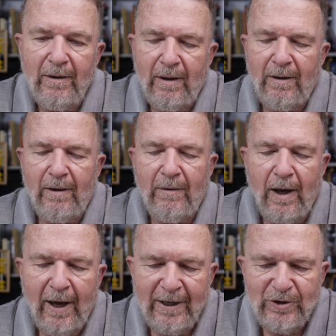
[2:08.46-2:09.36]

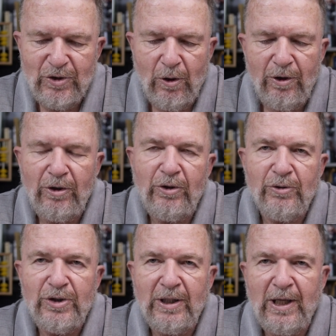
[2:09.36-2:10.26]
uh, I started using